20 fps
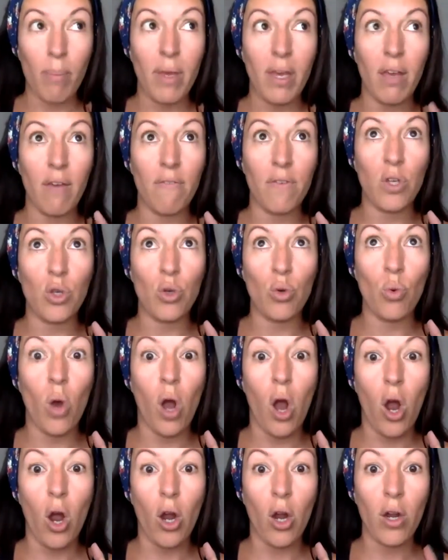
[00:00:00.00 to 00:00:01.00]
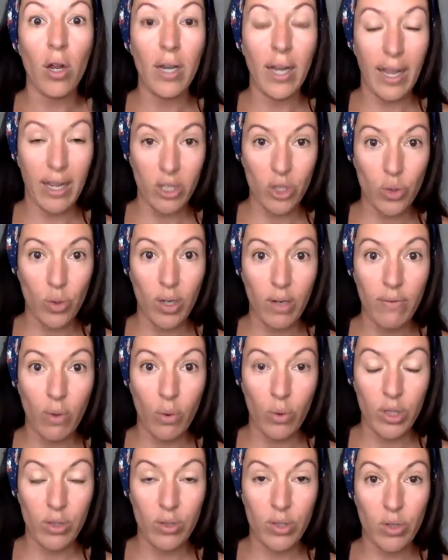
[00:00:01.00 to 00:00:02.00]
If you are an Android
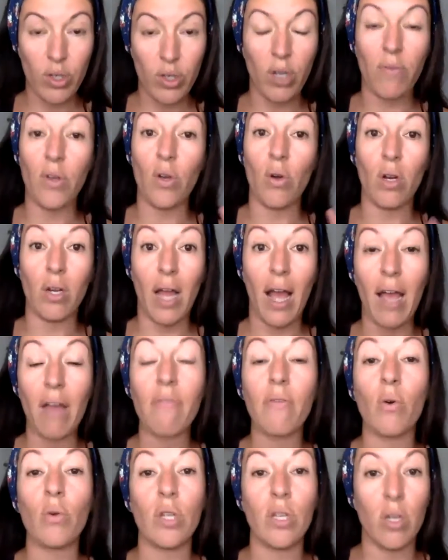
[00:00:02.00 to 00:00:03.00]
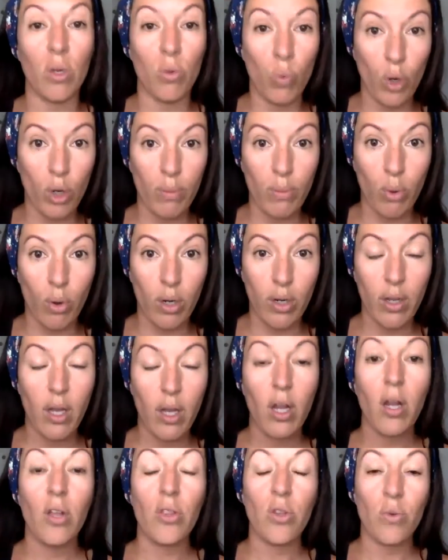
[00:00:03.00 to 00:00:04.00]
phone user, and if you're an iPhone, you need WordBoard.
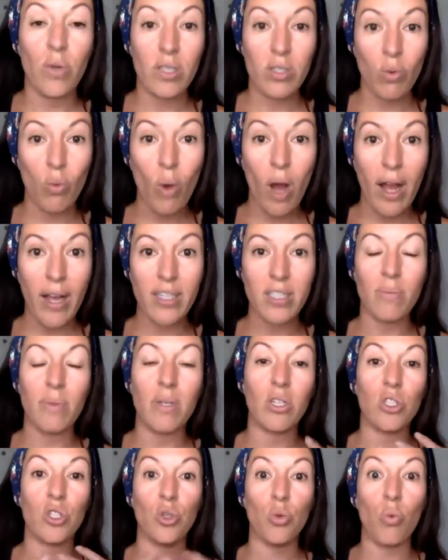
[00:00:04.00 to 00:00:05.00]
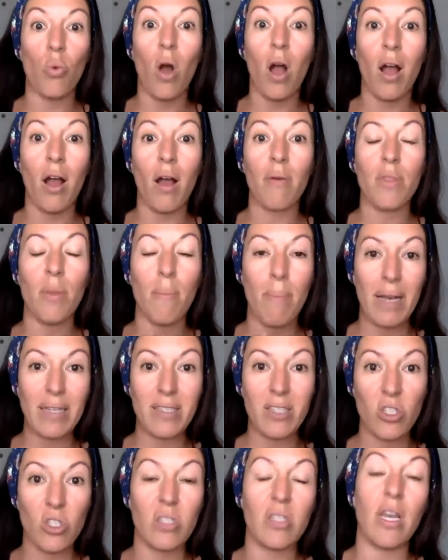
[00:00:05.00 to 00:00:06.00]
The reason why is because you want the
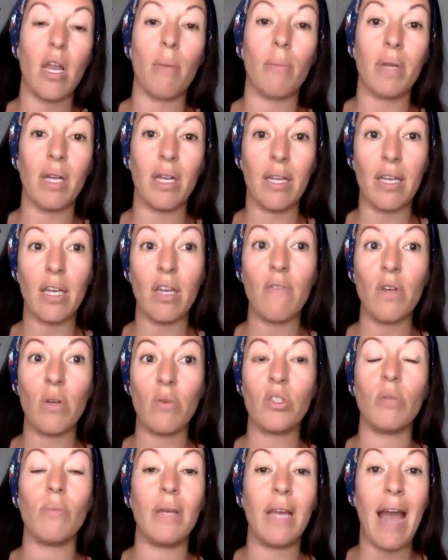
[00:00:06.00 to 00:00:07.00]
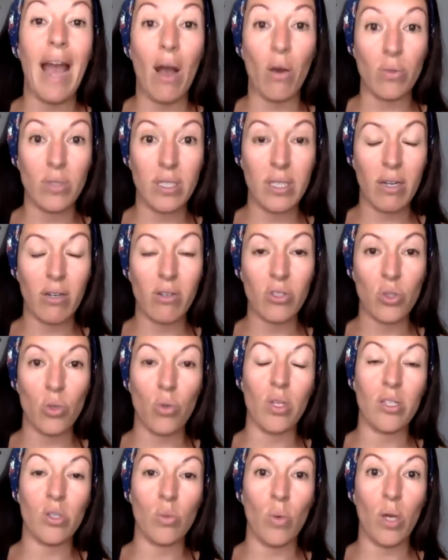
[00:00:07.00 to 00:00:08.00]
messages that I'm going to give you to be housed there. So
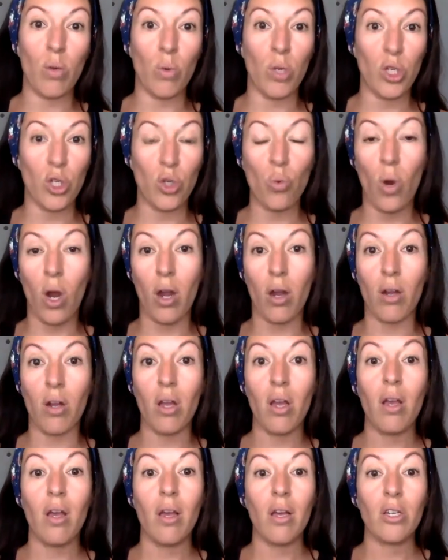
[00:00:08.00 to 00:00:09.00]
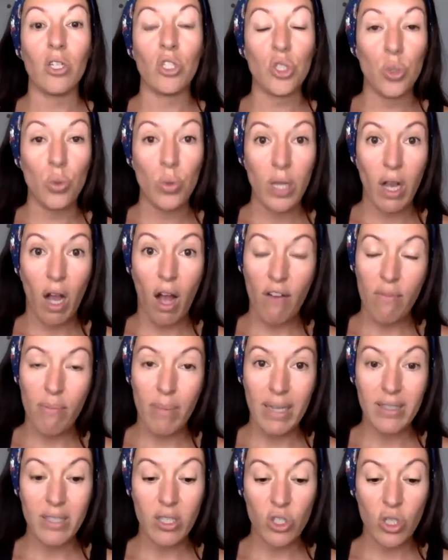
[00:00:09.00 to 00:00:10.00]
this way, when you are shooting off
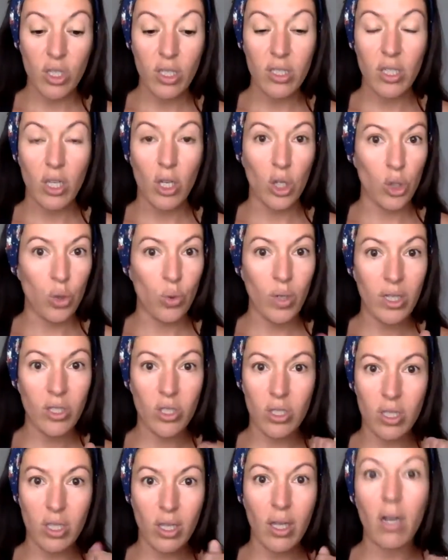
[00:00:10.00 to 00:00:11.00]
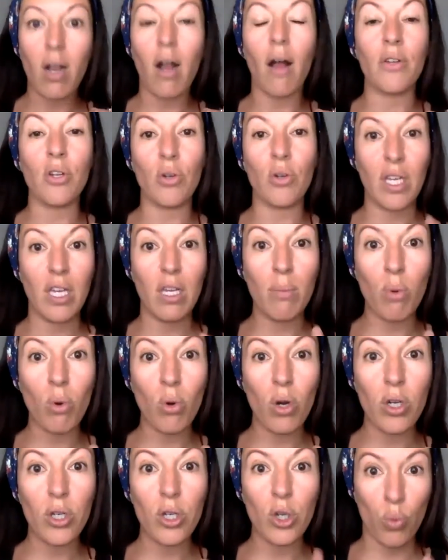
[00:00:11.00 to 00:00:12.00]
messages, you can just click on your
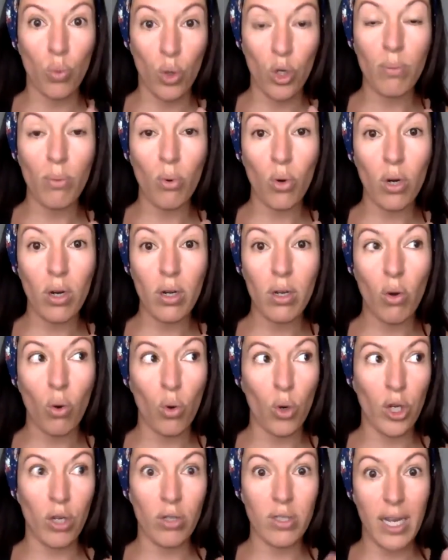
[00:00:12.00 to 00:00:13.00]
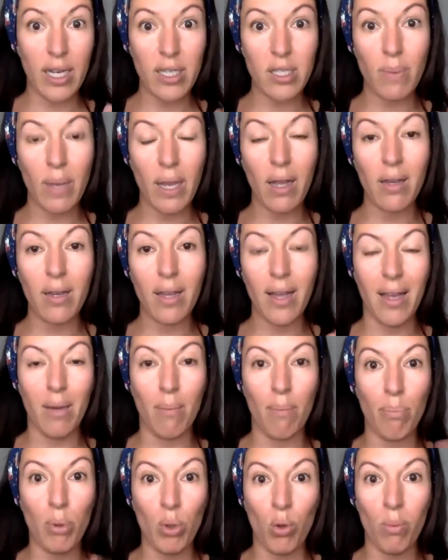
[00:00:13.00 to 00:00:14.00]
keyboard, your WordBoard, or your TextPan, and
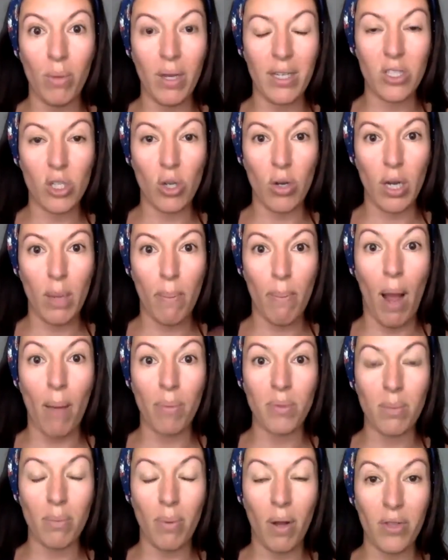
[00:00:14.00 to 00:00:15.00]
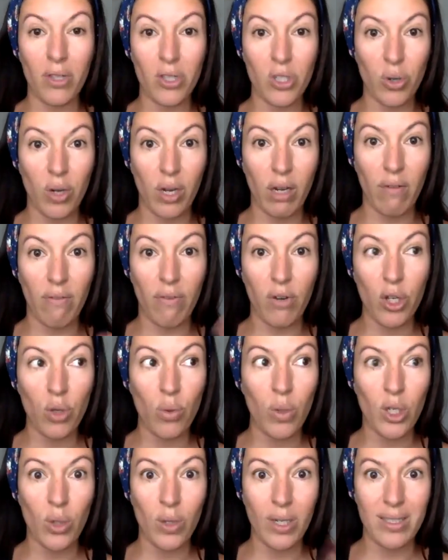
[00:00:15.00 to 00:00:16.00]
boom, it's already popped up on the screen for you,
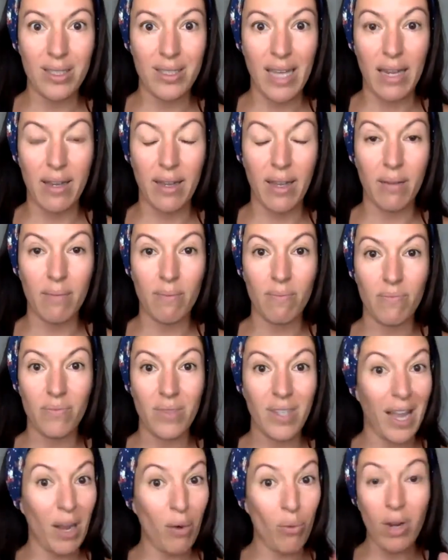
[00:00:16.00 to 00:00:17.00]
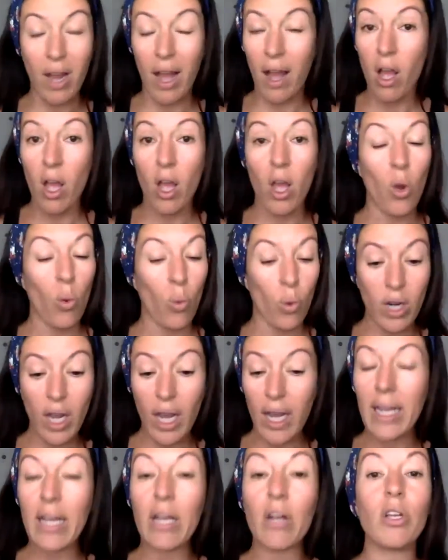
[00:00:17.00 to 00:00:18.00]
and you can send it. Okay, we're
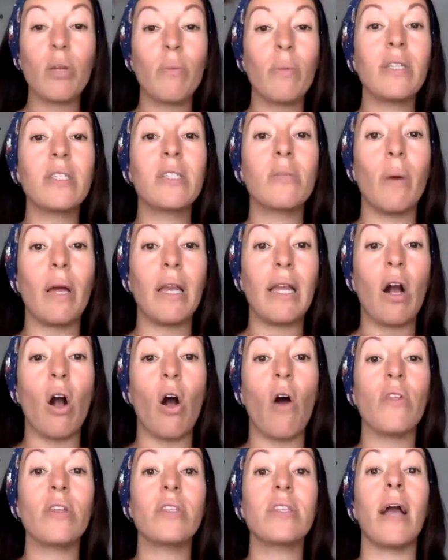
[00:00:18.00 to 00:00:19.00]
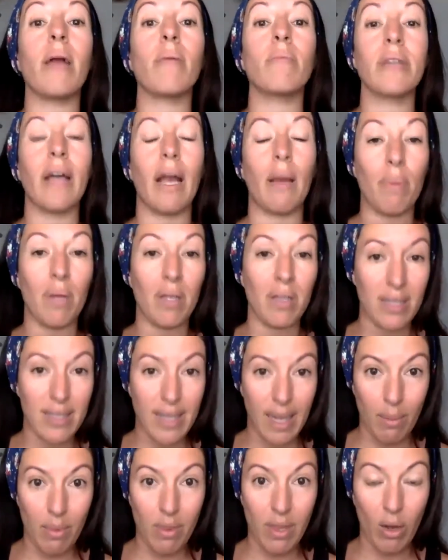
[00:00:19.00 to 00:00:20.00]
not here to be spending all the time typing the
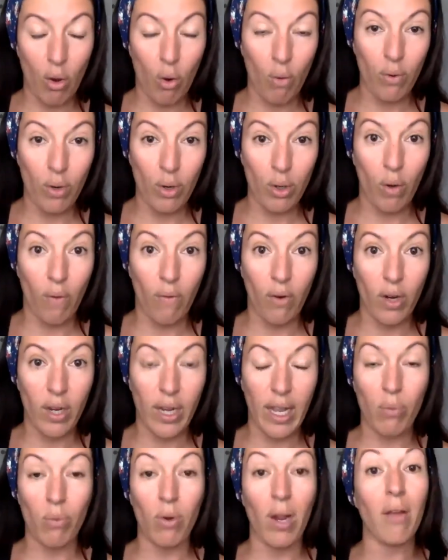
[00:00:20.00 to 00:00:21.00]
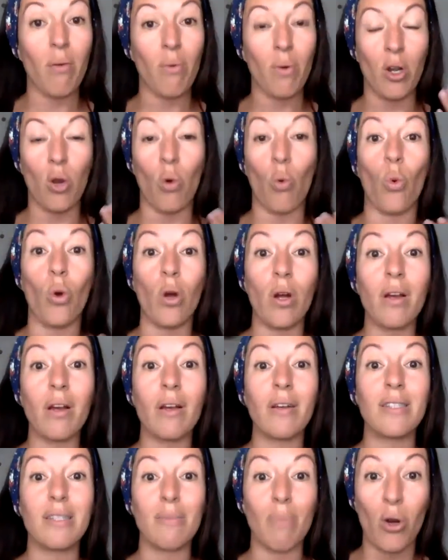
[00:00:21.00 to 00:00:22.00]
same thing over and over again, right? We're going to work
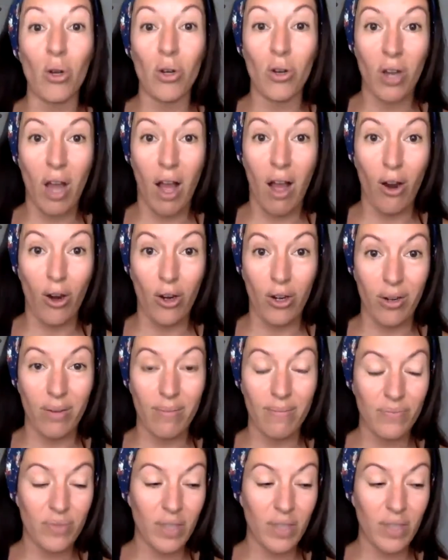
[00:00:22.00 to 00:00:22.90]
smarter, not harder.